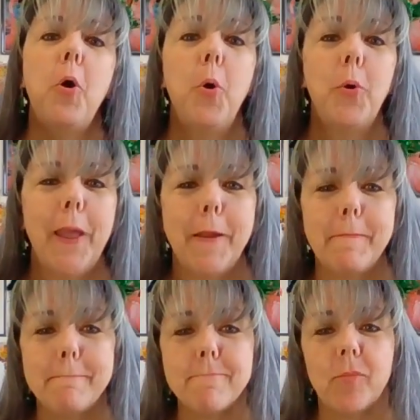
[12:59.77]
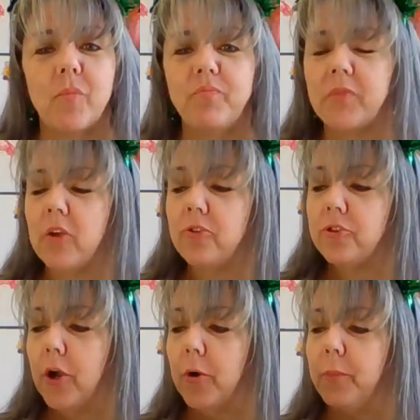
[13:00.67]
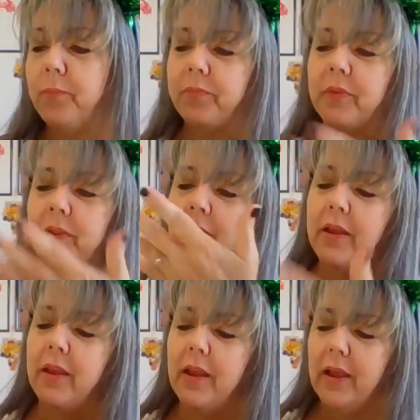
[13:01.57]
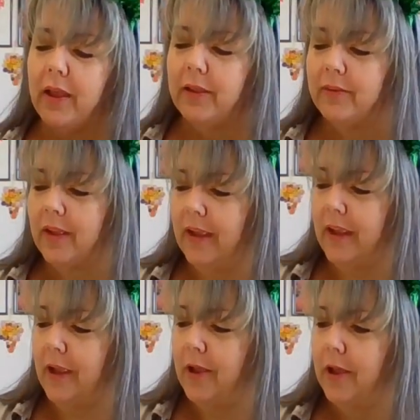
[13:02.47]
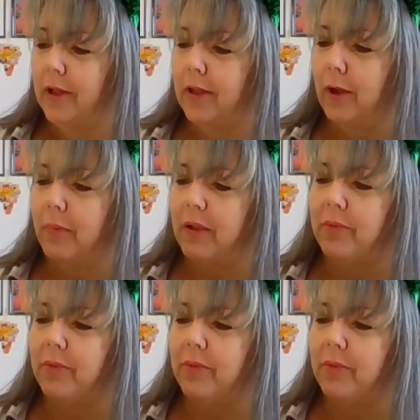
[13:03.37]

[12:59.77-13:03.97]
Okay, so as I allow my